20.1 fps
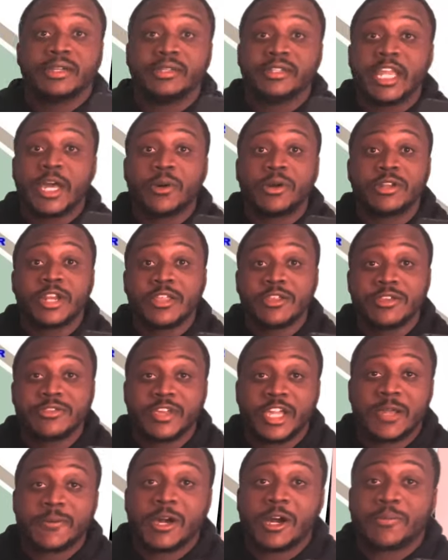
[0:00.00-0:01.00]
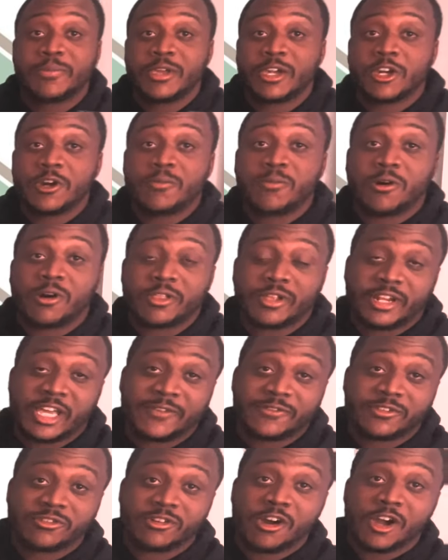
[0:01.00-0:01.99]
Now, another thing about pickleball that I
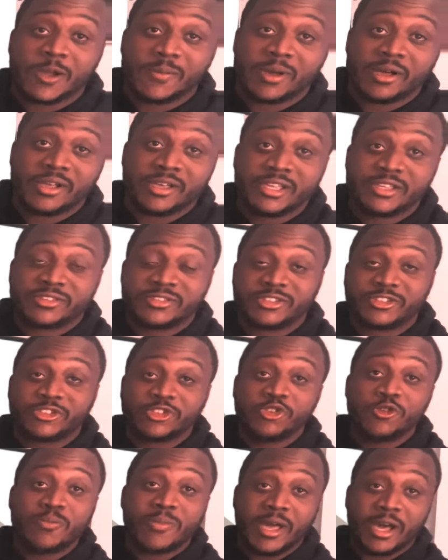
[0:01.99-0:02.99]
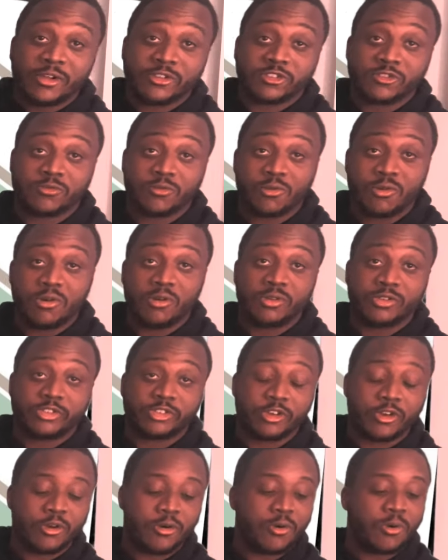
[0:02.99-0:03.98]
have to talk about is the two bounce rule.
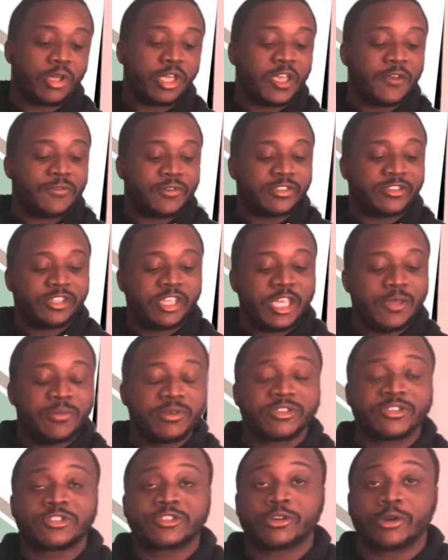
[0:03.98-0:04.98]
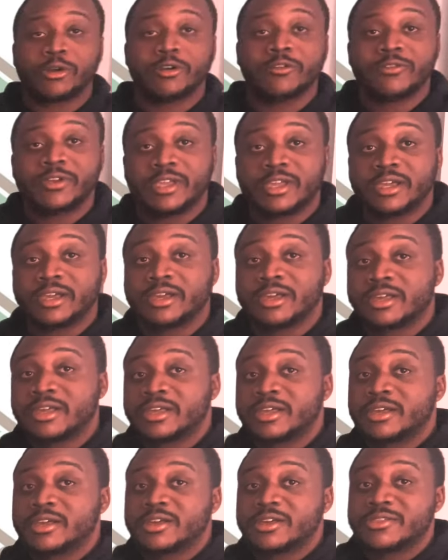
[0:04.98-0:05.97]
So if a team is serving,
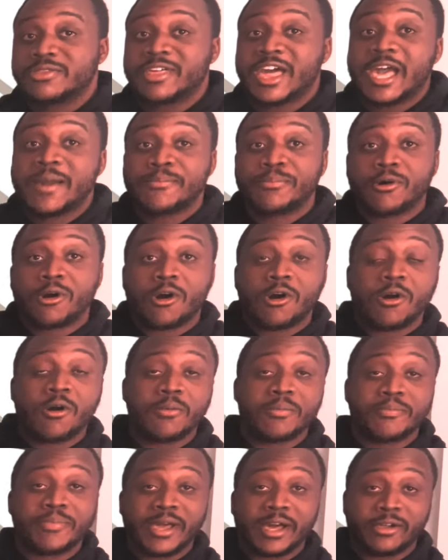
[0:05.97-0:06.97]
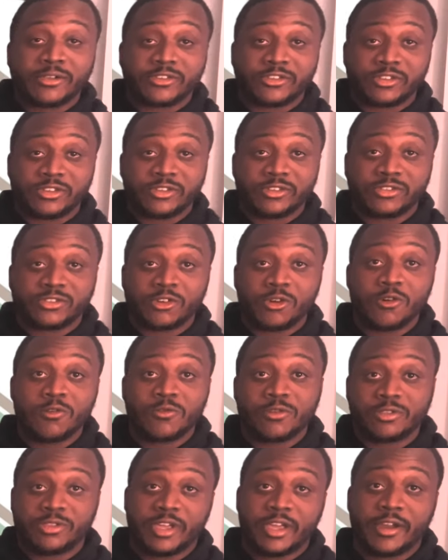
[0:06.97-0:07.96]
that ball bounces
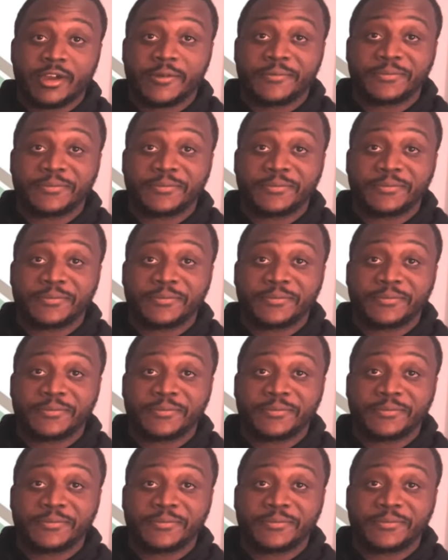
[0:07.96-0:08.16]
over there.